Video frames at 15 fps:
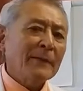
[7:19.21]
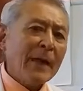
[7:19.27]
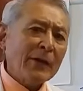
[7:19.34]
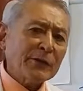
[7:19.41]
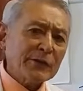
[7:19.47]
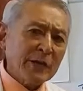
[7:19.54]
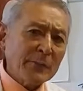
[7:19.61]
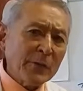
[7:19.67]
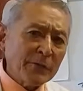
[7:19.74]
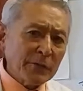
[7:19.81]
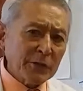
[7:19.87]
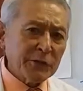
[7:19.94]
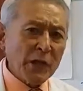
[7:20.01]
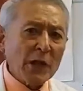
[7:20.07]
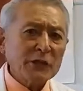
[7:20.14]
Now, some
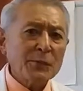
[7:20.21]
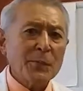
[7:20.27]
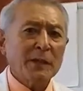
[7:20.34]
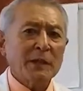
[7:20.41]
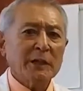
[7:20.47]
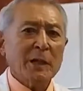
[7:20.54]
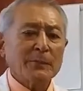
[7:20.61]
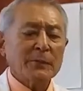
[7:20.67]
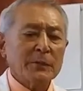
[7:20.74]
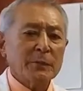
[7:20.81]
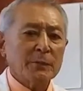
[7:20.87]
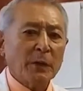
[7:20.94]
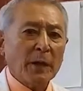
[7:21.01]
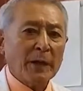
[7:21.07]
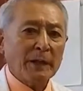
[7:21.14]
of it does make it up to
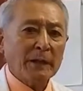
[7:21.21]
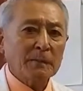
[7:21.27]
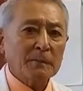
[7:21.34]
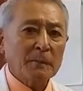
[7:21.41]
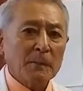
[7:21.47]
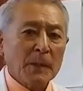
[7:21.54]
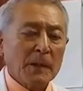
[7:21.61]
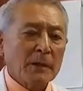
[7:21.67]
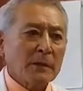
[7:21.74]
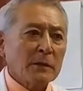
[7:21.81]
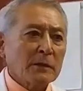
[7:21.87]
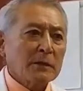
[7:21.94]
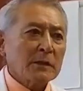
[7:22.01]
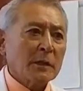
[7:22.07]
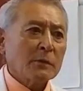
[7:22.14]
the brain,
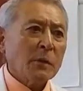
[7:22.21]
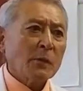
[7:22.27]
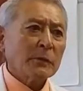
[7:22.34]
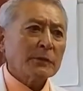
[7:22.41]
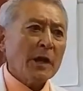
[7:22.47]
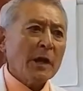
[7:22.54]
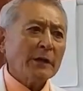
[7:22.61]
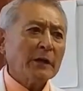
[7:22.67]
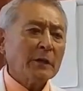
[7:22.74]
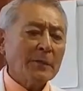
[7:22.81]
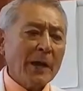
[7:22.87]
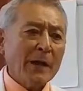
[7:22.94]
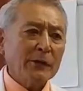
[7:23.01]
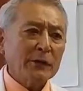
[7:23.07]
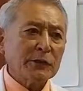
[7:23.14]
so what we're talking
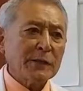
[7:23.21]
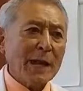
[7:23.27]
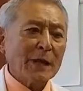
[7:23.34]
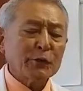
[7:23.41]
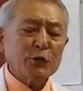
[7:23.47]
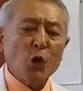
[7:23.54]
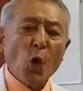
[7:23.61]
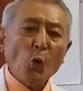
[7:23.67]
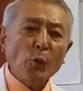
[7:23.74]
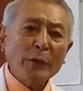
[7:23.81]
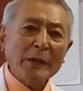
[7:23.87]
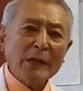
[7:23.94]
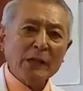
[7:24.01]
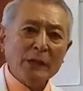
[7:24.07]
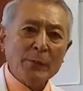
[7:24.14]
about is not
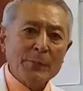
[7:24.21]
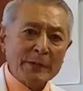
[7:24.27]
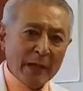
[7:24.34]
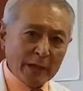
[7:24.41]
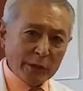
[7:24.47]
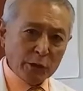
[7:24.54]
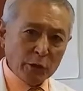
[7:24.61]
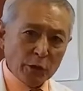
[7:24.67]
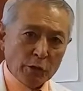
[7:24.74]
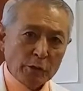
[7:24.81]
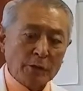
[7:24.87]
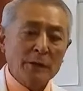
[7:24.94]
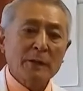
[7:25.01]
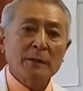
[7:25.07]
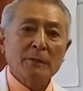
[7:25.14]
totally eliminating
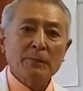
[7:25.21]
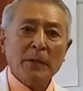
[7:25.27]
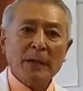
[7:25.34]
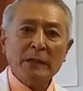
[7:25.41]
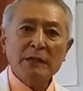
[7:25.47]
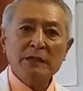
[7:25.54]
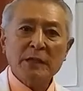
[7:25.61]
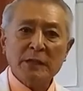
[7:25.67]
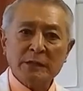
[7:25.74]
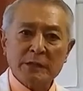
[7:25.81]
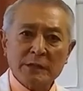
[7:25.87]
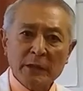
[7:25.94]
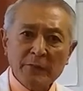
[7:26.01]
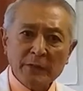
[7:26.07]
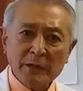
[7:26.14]
your pain
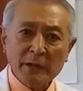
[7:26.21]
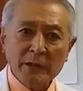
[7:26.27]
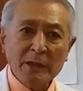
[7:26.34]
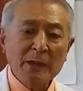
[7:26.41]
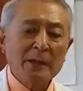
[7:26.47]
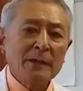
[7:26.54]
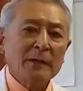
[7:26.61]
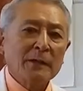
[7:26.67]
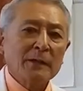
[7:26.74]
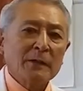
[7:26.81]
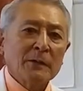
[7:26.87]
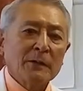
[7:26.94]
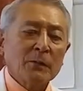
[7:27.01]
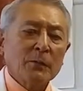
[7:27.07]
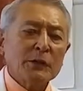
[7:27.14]
sensitivity.
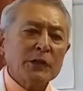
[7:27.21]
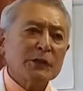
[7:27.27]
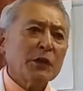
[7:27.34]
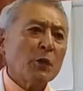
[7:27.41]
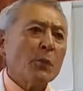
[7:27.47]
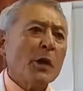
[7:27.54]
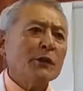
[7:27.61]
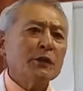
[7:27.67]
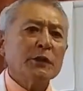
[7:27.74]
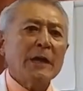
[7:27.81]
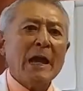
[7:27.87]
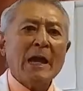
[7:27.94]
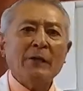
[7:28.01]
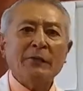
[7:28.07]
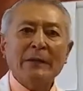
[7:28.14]
We just don't want
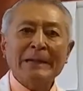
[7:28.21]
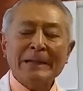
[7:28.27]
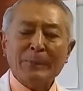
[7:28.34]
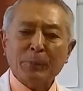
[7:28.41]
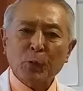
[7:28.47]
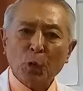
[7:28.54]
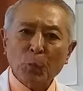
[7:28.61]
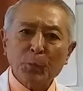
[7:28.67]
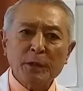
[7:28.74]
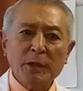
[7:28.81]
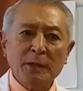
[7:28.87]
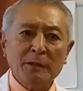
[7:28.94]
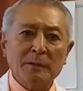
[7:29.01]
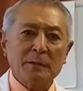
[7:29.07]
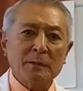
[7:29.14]
you to have
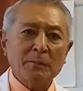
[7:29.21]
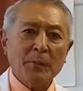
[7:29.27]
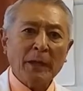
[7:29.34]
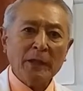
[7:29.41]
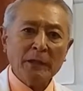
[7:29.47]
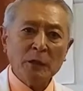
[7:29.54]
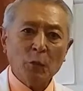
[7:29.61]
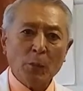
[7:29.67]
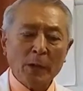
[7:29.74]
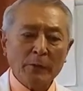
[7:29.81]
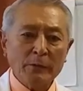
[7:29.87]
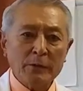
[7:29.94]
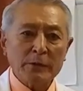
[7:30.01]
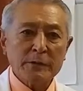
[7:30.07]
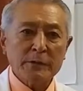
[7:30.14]
inappropriate pain
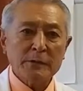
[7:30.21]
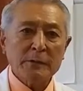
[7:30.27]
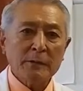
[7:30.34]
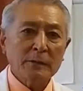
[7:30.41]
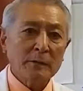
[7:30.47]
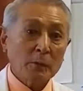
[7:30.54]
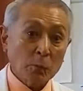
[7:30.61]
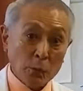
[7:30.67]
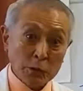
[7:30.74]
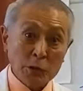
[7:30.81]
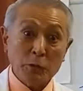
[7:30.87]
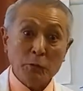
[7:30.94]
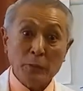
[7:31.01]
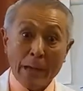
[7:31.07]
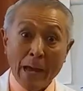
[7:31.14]
awareness,
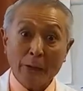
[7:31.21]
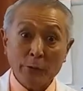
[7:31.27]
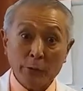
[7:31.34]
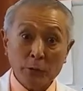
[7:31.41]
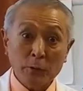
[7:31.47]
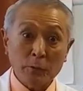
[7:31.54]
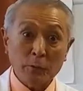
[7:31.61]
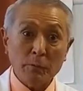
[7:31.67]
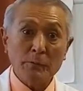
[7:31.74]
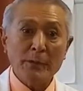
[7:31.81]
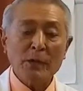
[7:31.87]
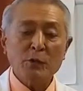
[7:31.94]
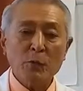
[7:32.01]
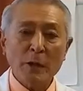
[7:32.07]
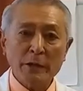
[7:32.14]
which you now do.
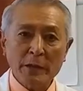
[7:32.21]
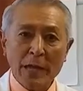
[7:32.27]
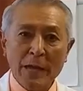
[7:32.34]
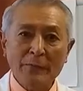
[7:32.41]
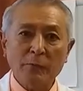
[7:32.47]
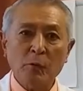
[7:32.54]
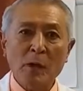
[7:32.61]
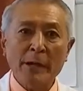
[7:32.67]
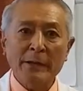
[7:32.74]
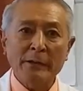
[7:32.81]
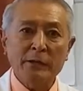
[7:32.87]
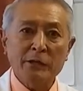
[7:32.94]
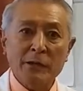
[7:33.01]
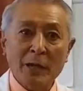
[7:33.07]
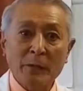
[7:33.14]
That's why you have
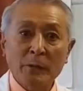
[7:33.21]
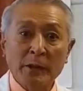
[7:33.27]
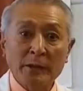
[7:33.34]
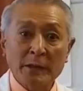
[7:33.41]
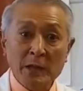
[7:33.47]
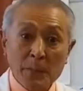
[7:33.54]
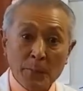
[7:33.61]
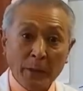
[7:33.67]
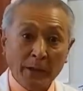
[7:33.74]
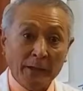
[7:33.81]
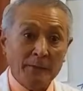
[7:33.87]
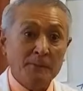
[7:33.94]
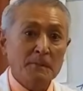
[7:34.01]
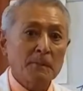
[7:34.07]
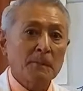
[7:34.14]
chronic disabling knee
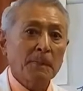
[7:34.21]
pain.